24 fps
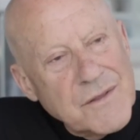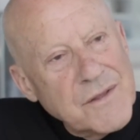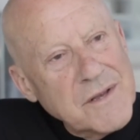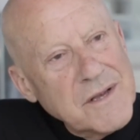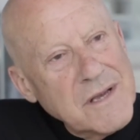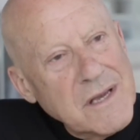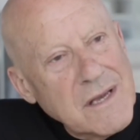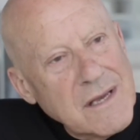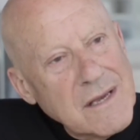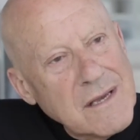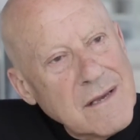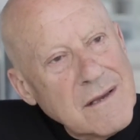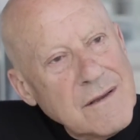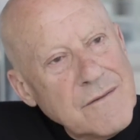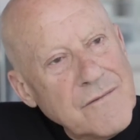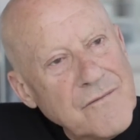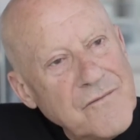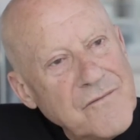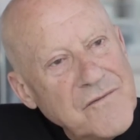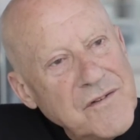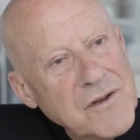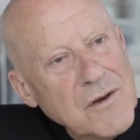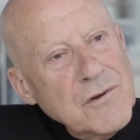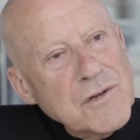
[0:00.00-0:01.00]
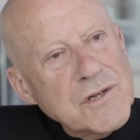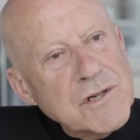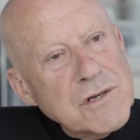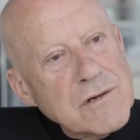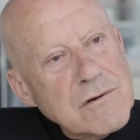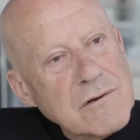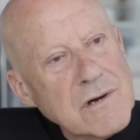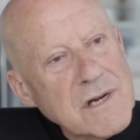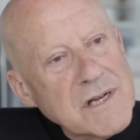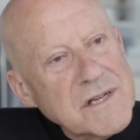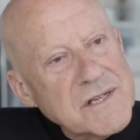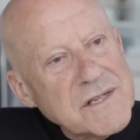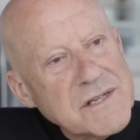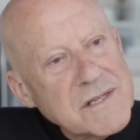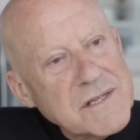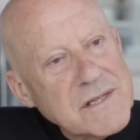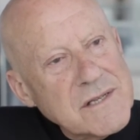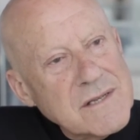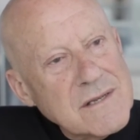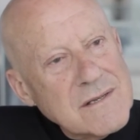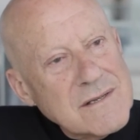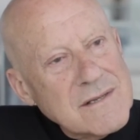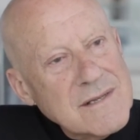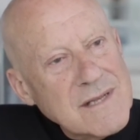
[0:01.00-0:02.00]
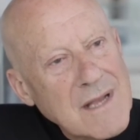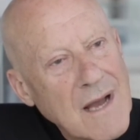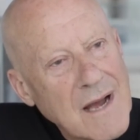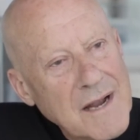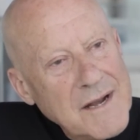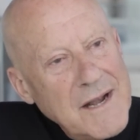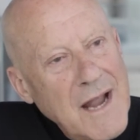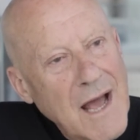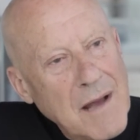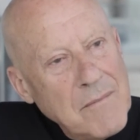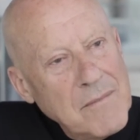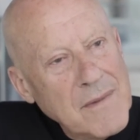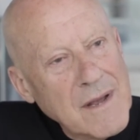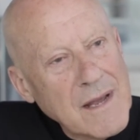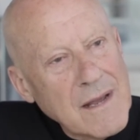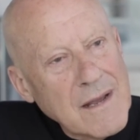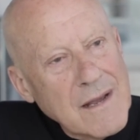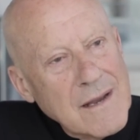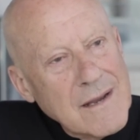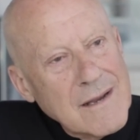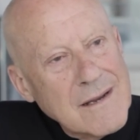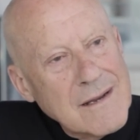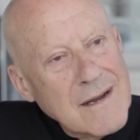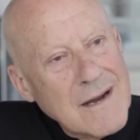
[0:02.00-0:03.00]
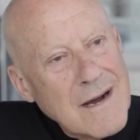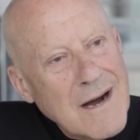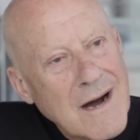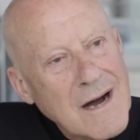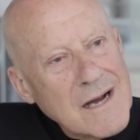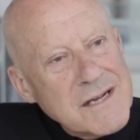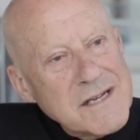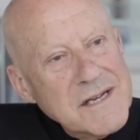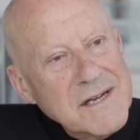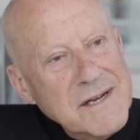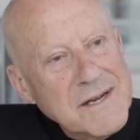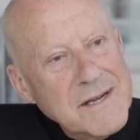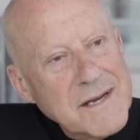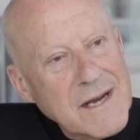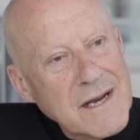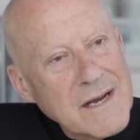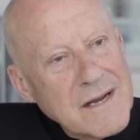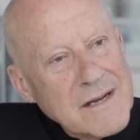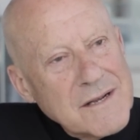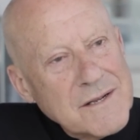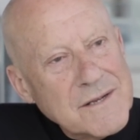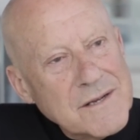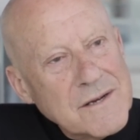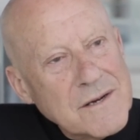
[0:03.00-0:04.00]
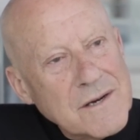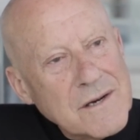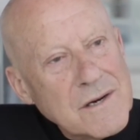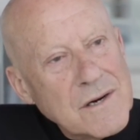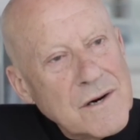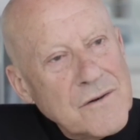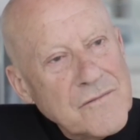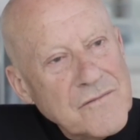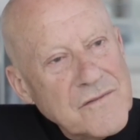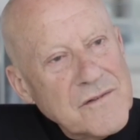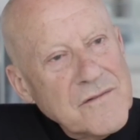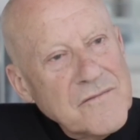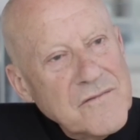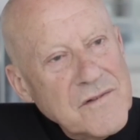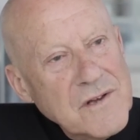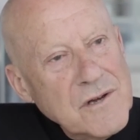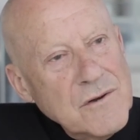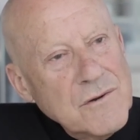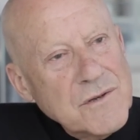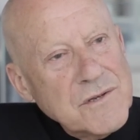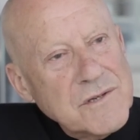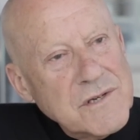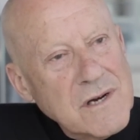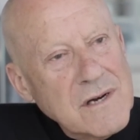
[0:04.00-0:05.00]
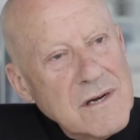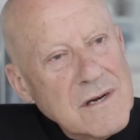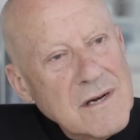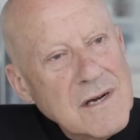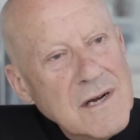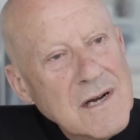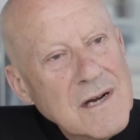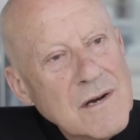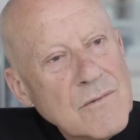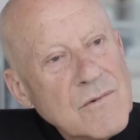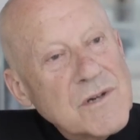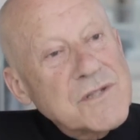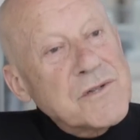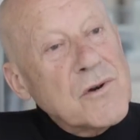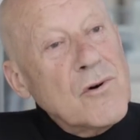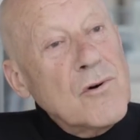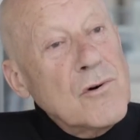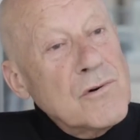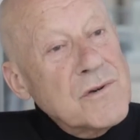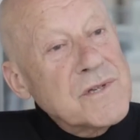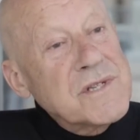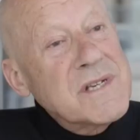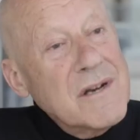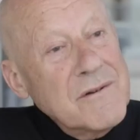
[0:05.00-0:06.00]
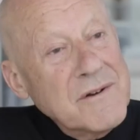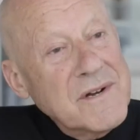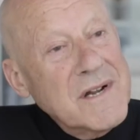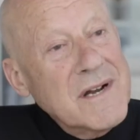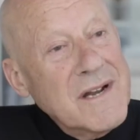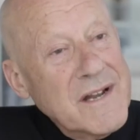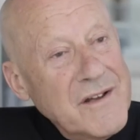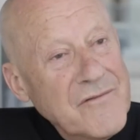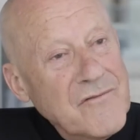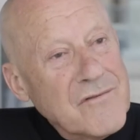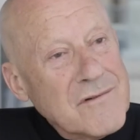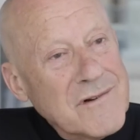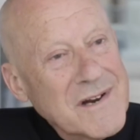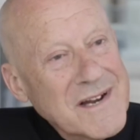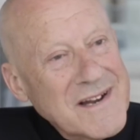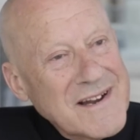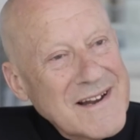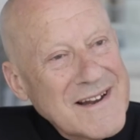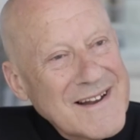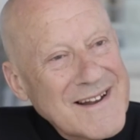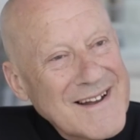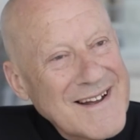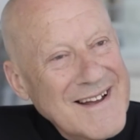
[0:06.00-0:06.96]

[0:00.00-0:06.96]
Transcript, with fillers: the futurist, dynamic architect of the future, was also delivering